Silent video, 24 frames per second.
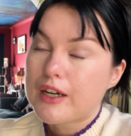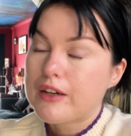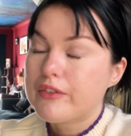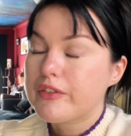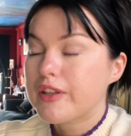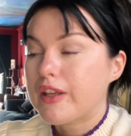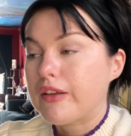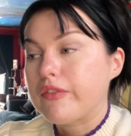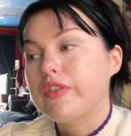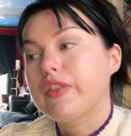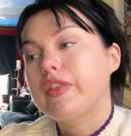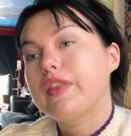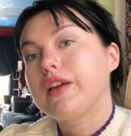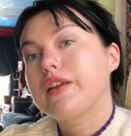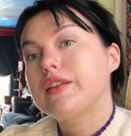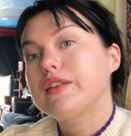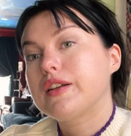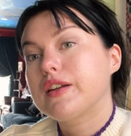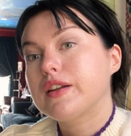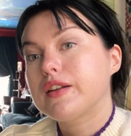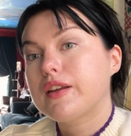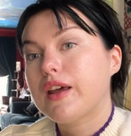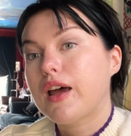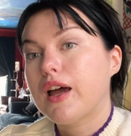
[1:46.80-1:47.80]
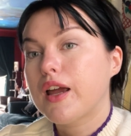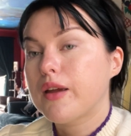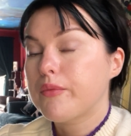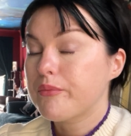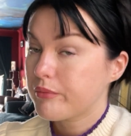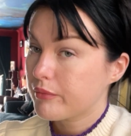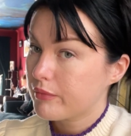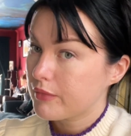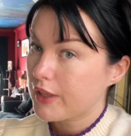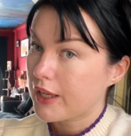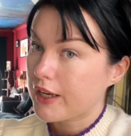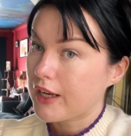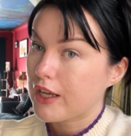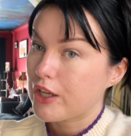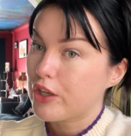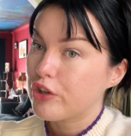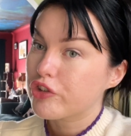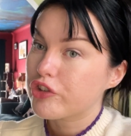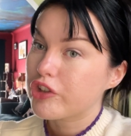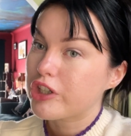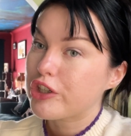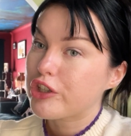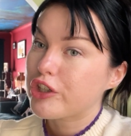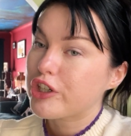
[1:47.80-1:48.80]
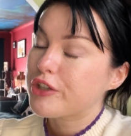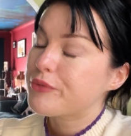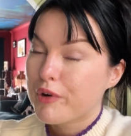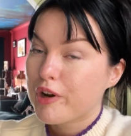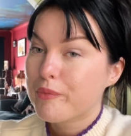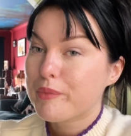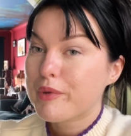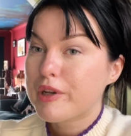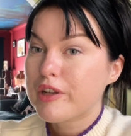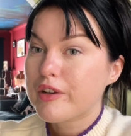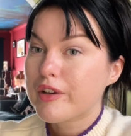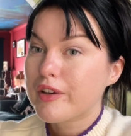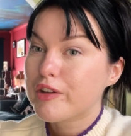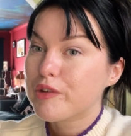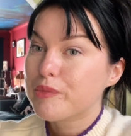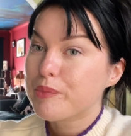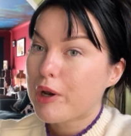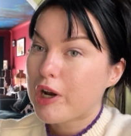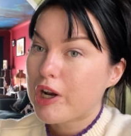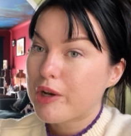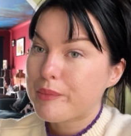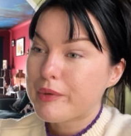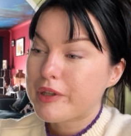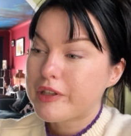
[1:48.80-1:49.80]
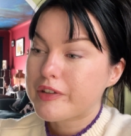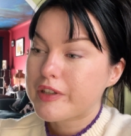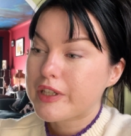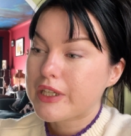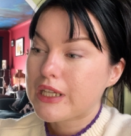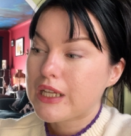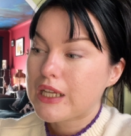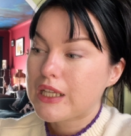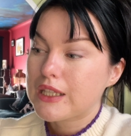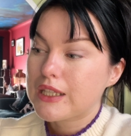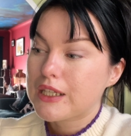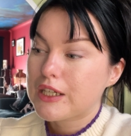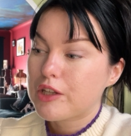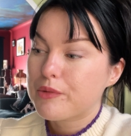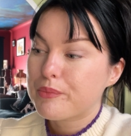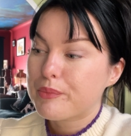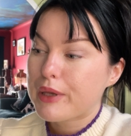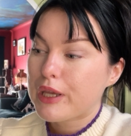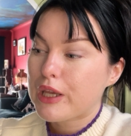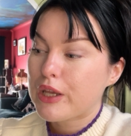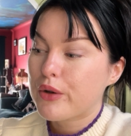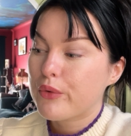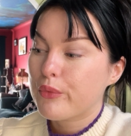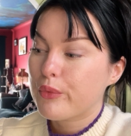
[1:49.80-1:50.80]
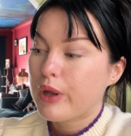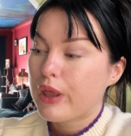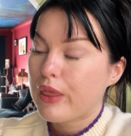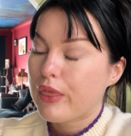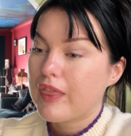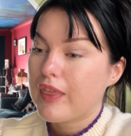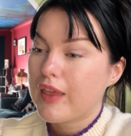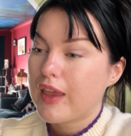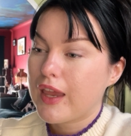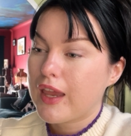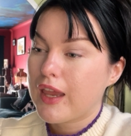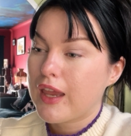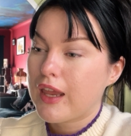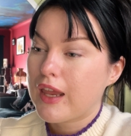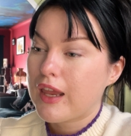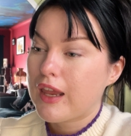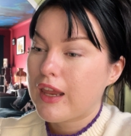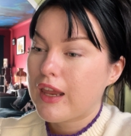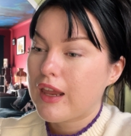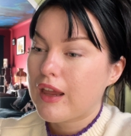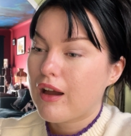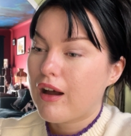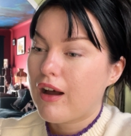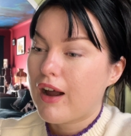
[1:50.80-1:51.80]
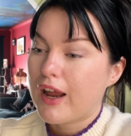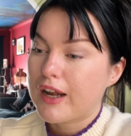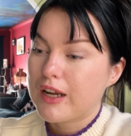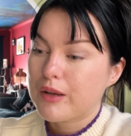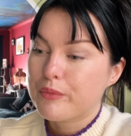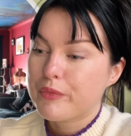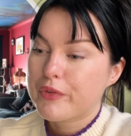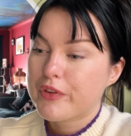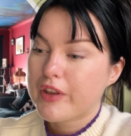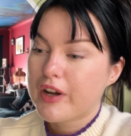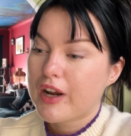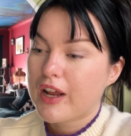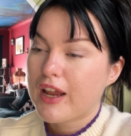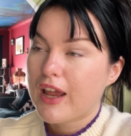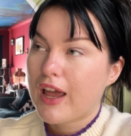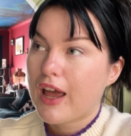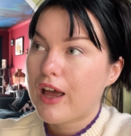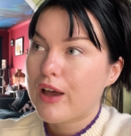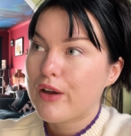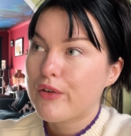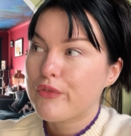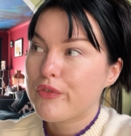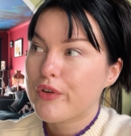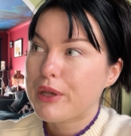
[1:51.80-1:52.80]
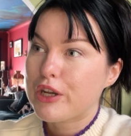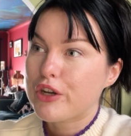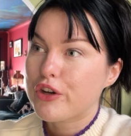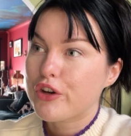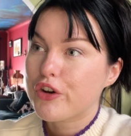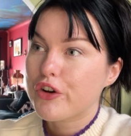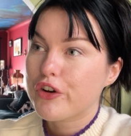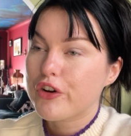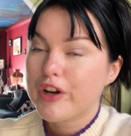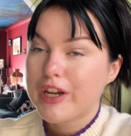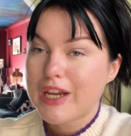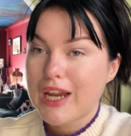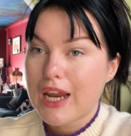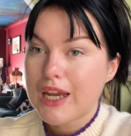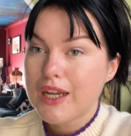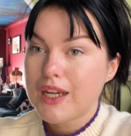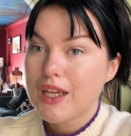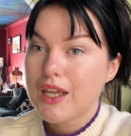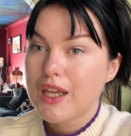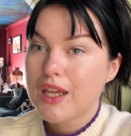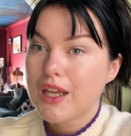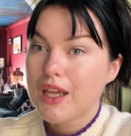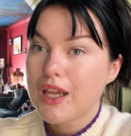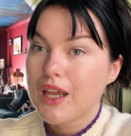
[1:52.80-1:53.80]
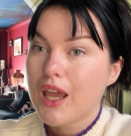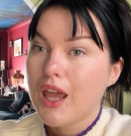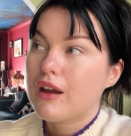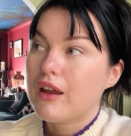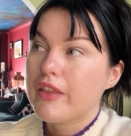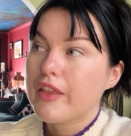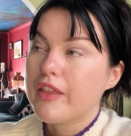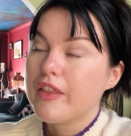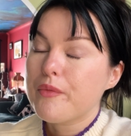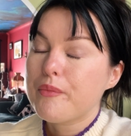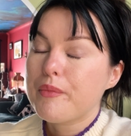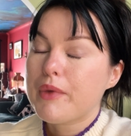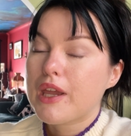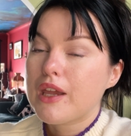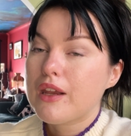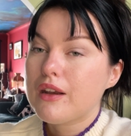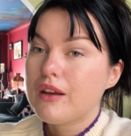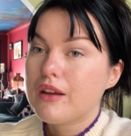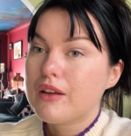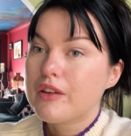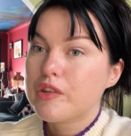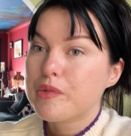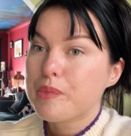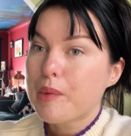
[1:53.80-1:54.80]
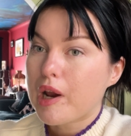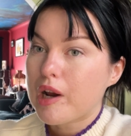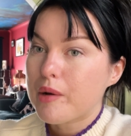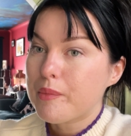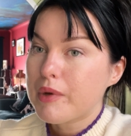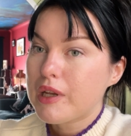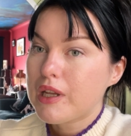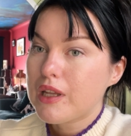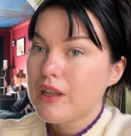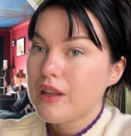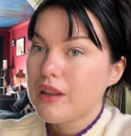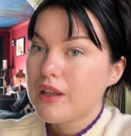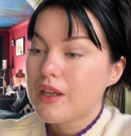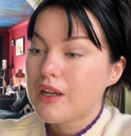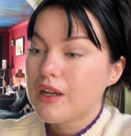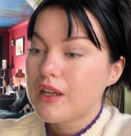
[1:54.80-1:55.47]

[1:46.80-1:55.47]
of 7 things at a time like I usually do. But I've been experimenting a little bit with the items that I have been creating. I think the main experiment that